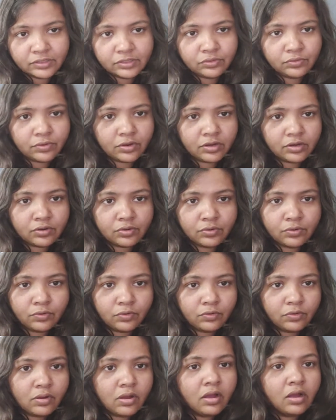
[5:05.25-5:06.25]
You can
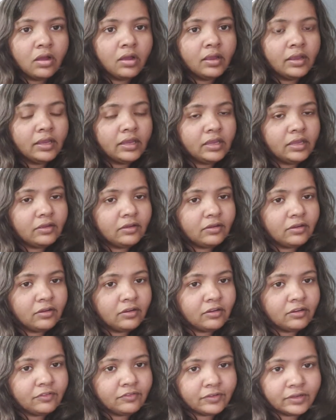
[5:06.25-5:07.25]
go
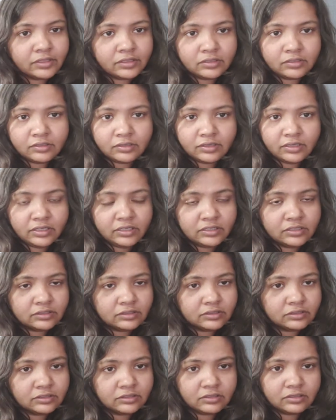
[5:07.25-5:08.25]
with either
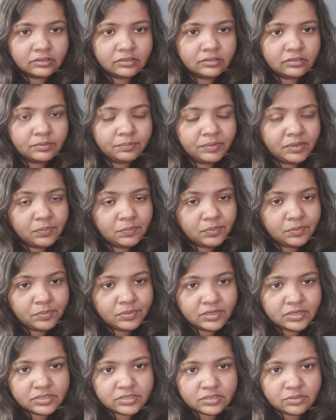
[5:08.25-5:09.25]
the paper
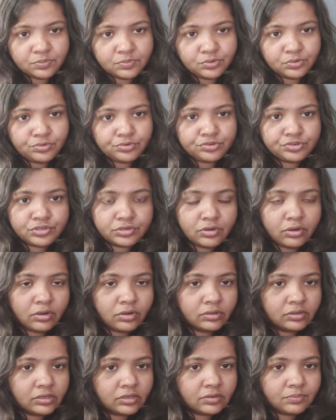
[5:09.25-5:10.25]
based approach
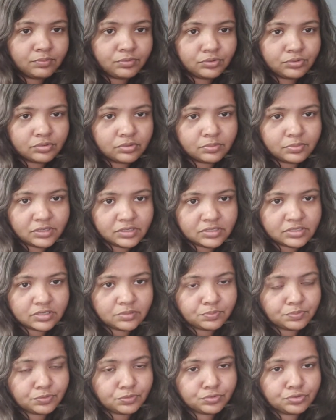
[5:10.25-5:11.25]
or the computer based
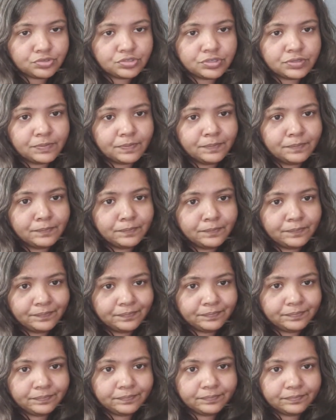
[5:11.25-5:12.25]
approach.
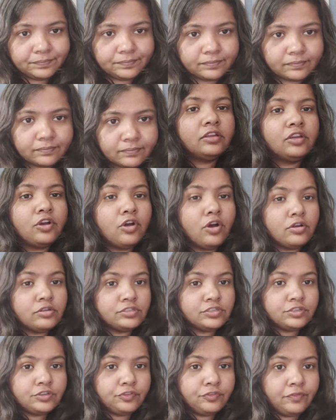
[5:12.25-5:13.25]
The
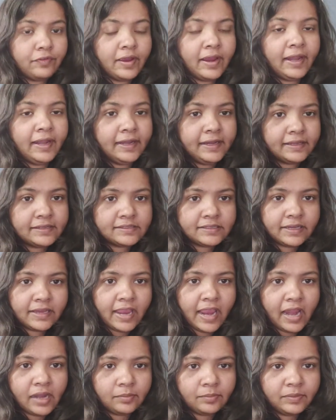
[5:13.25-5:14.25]
cost of IELTS
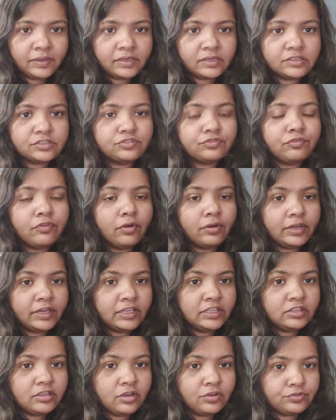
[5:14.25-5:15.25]
Academic is
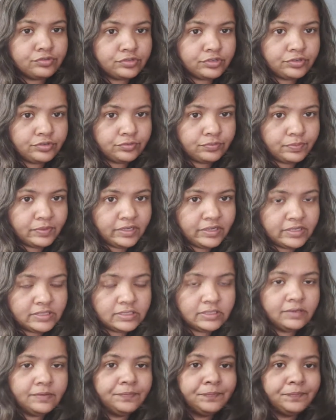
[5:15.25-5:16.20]
14,000 rupees.